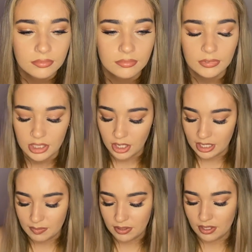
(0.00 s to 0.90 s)
I don't know, it
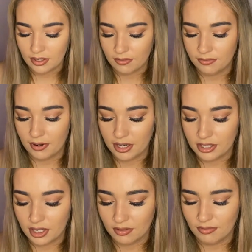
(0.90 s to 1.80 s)
smells like
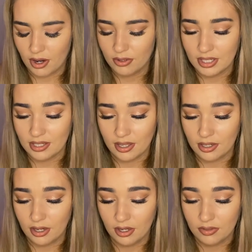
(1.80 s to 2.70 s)
fresh like roses. I
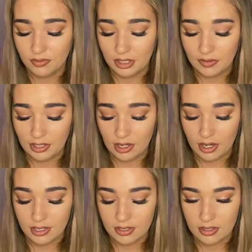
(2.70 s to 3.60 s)
don't know, it's really, really
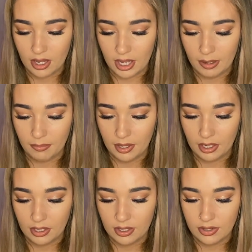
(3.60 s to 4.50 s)
nice. And
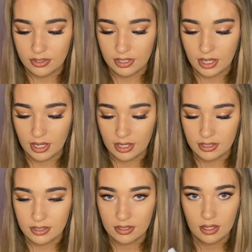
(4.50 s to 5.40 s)
I use
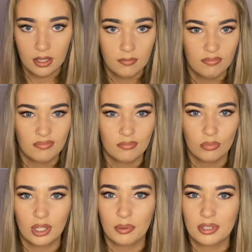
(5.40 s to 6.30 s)
this
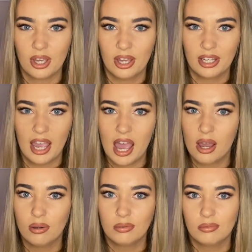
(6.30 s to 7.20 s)
when I was going
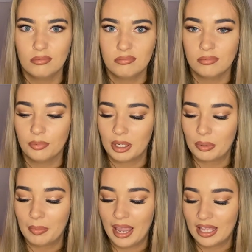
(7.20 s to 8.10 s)
out, when I
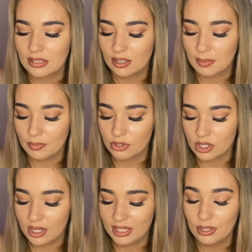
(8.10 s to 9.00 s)
want my hair to look a bit more
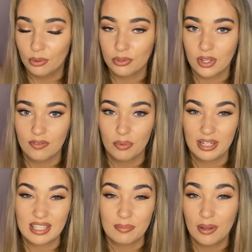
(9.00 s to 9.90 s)
shiny. Also, if you want
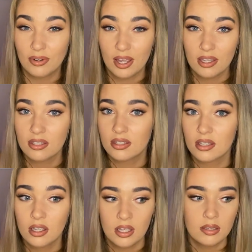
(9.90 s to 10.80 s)
it to smell nice,
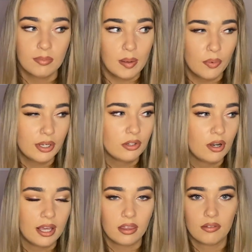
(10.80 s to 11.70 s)
maybe when you're
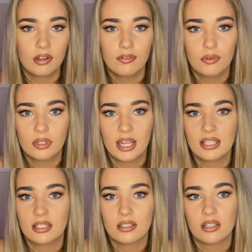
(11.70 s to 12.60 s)
like 3 or 4
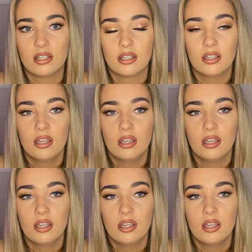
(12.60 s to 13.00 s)
days into